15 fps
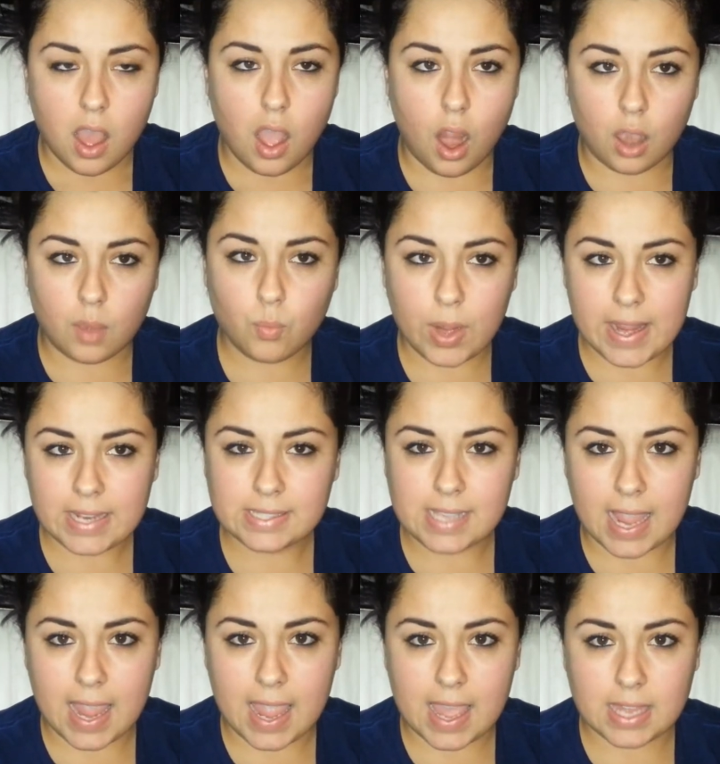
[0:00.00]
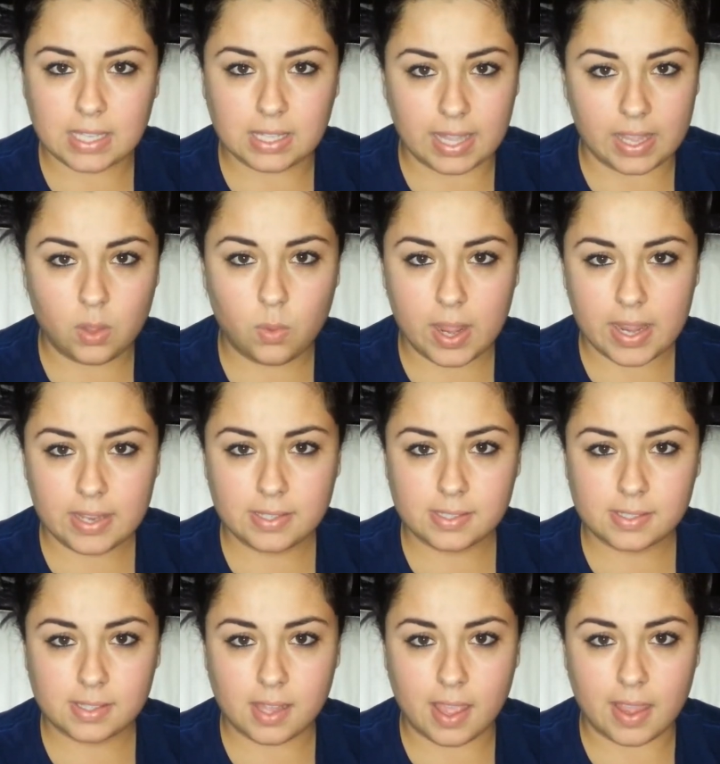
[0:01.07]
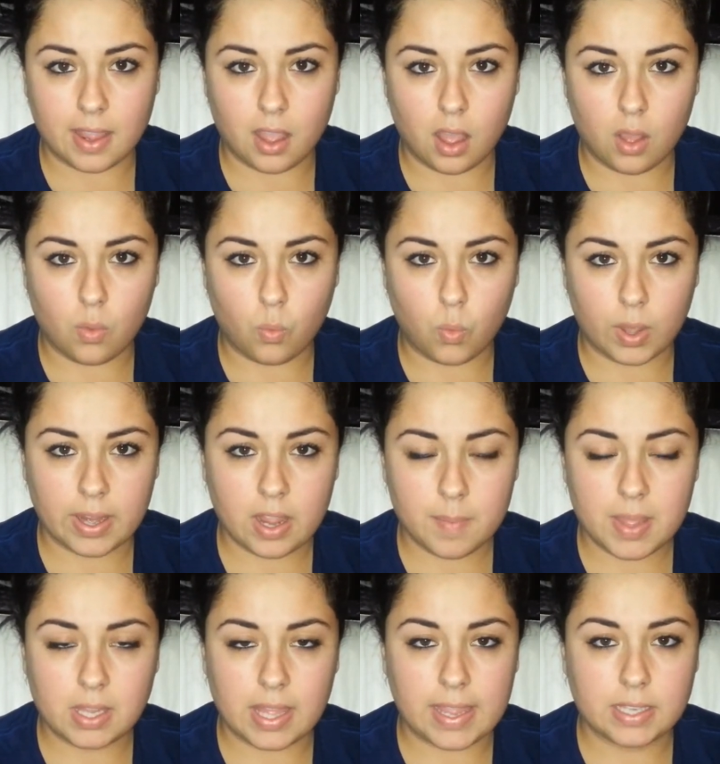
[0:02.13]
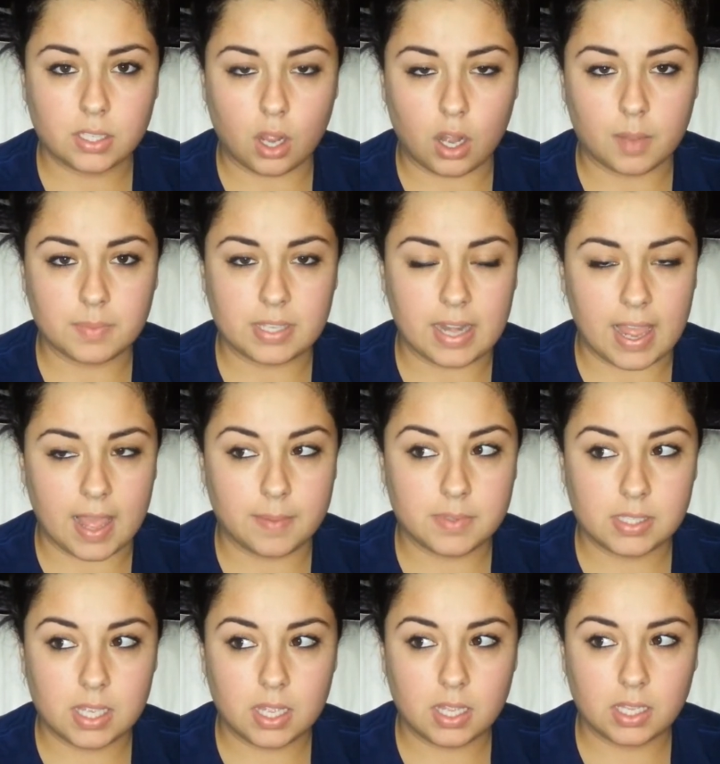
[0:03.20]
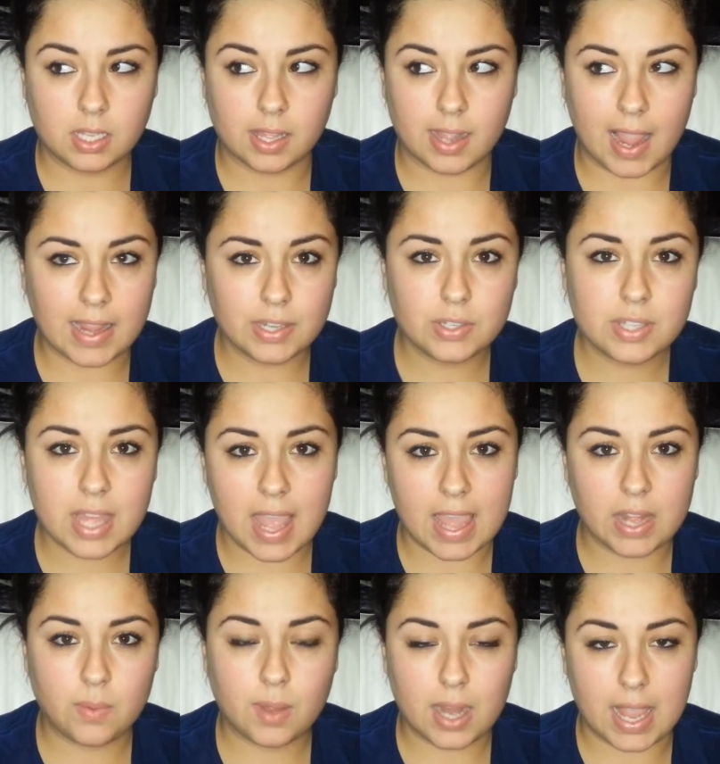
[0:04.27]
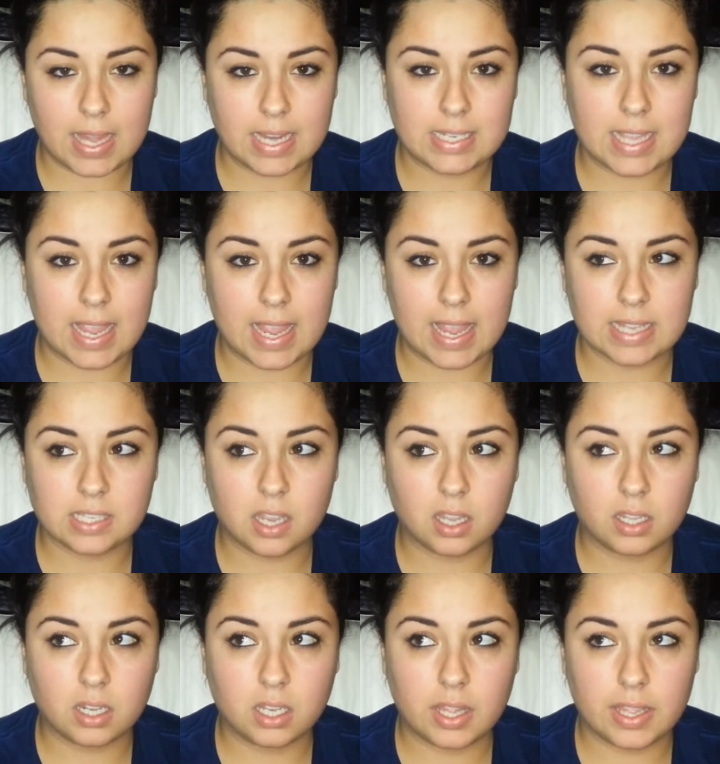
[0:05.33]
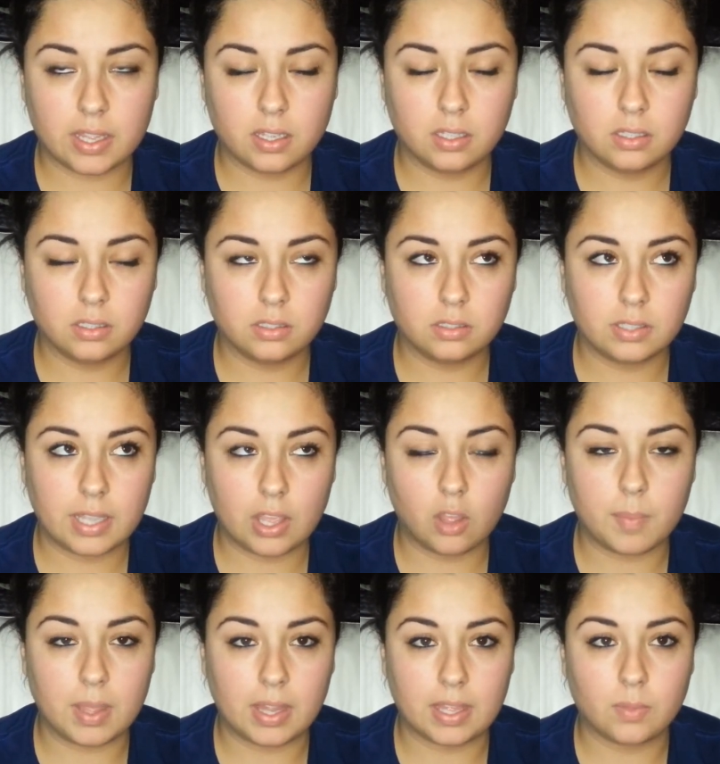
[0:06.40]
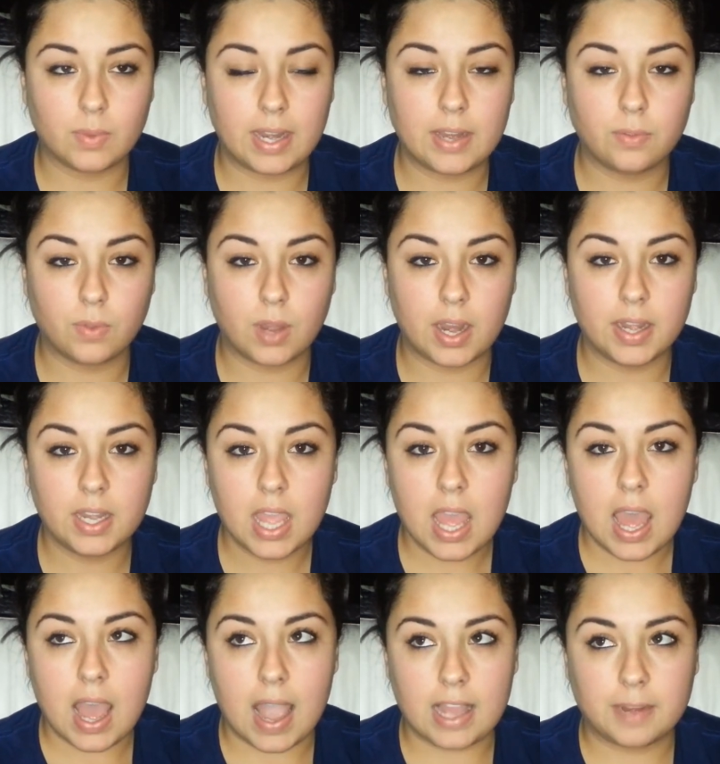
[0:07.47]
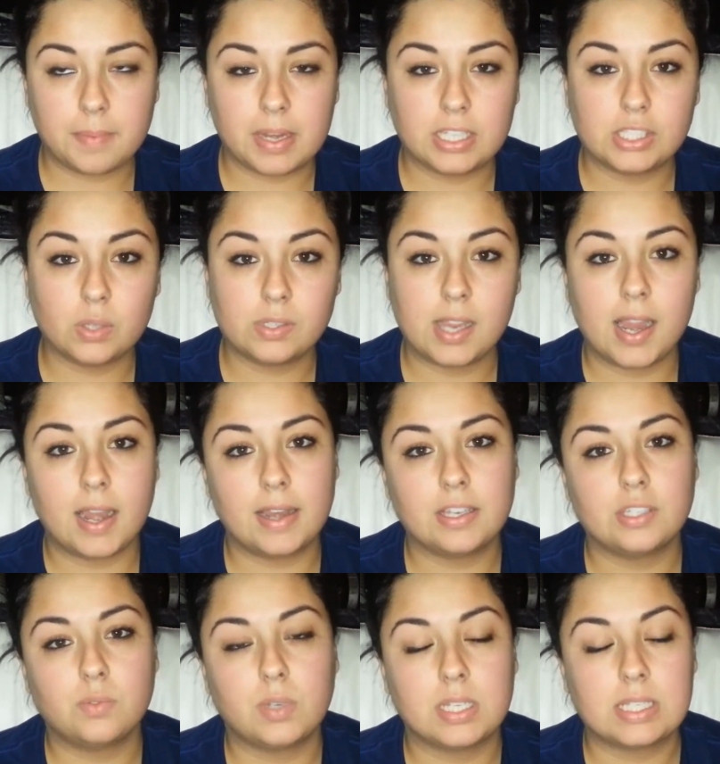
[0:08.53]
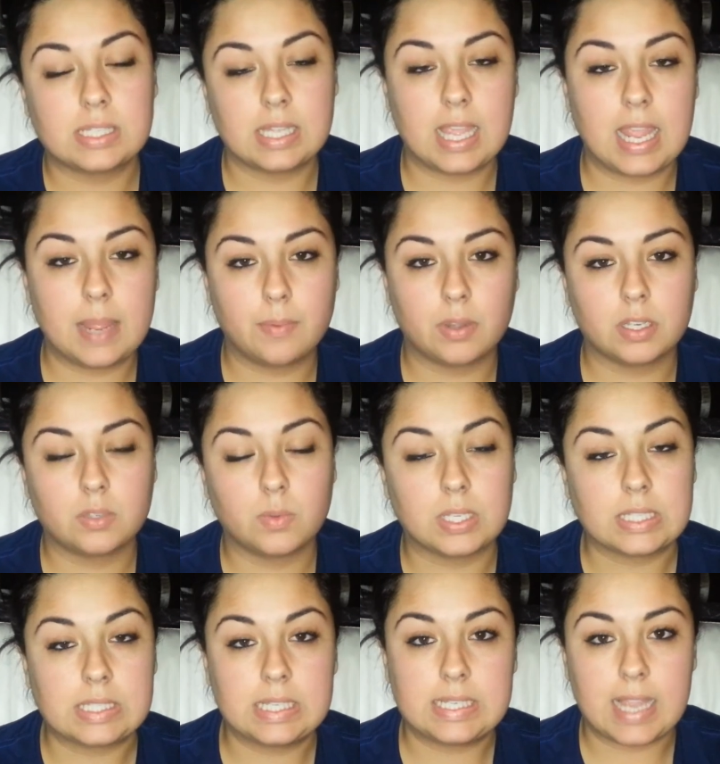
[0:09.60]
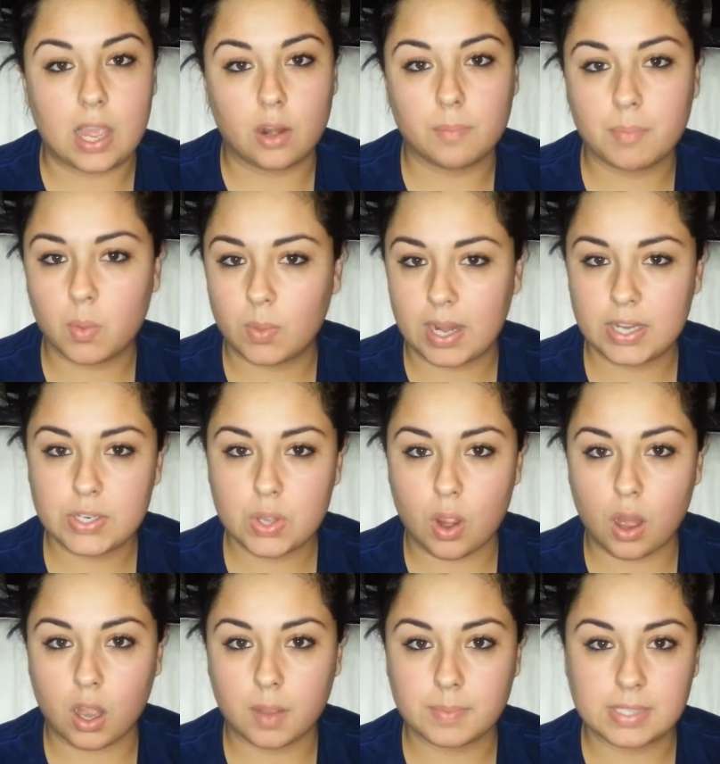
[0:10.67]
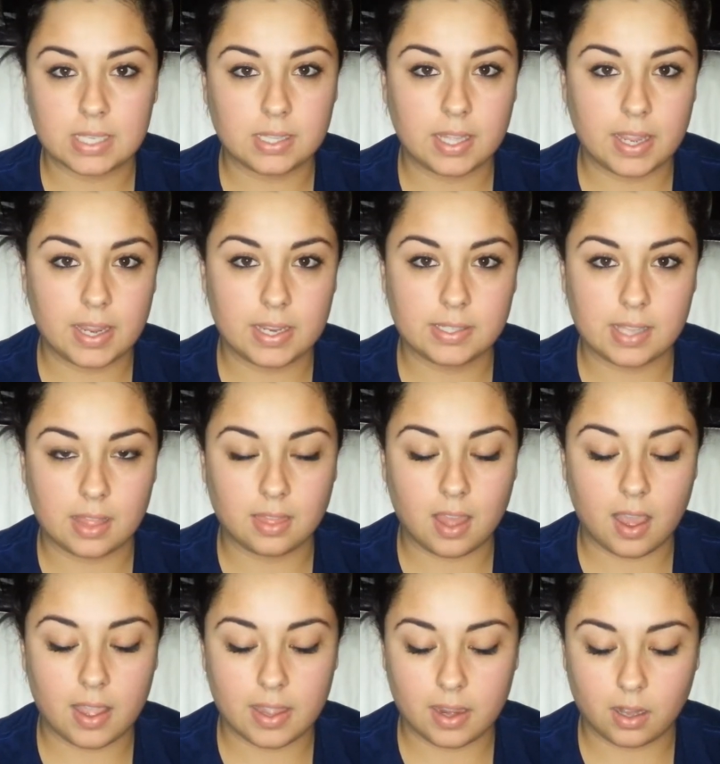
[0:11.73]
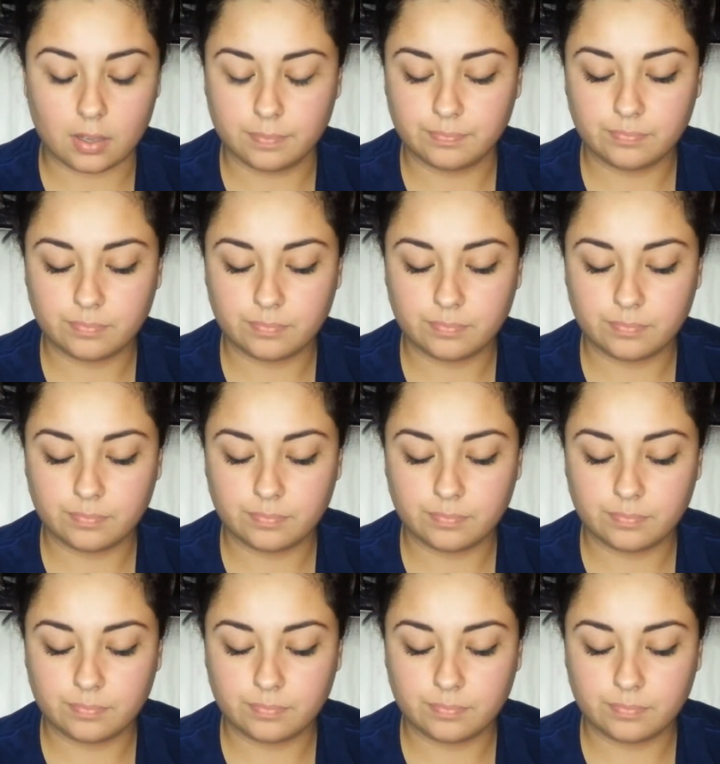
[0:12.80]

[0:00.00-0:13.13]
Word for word: arm weights and leg weights, like working on my legs, arms, and abs, like I can do that anywhere, any day. It's not going to like kill me. Like when I run, I end up being so tired I just want to sleep or just want to sit down. But when I do arms and legs and thigh or